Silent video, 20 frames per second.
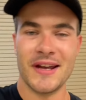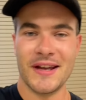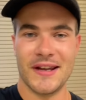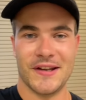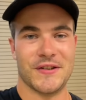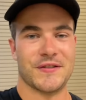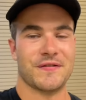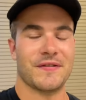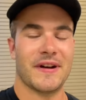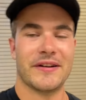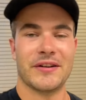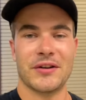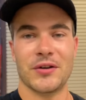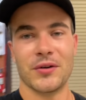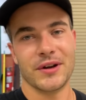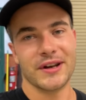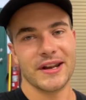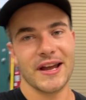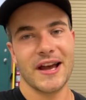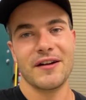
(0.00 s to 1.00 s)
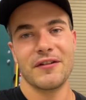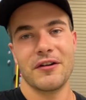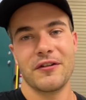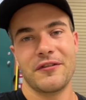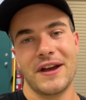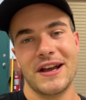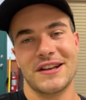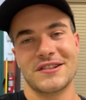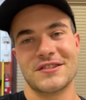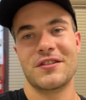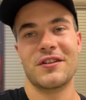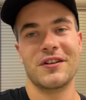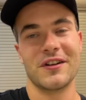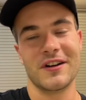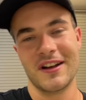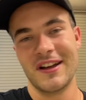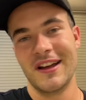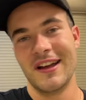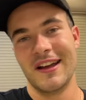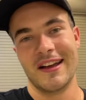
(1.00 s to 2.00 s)
is finally going to have a fast car,
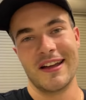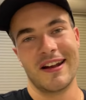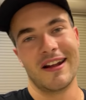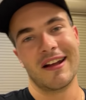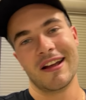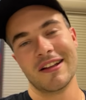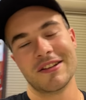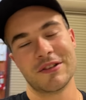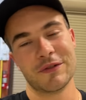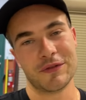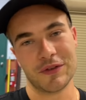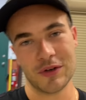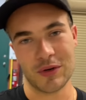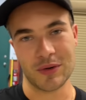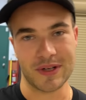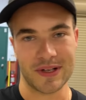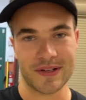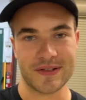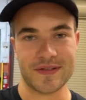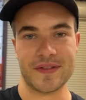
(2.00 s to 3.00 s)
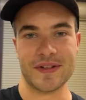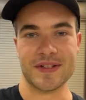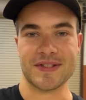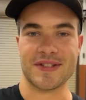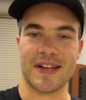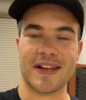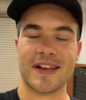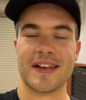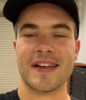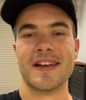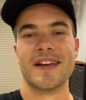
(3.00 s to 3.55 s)
and I get to feel what it feels like.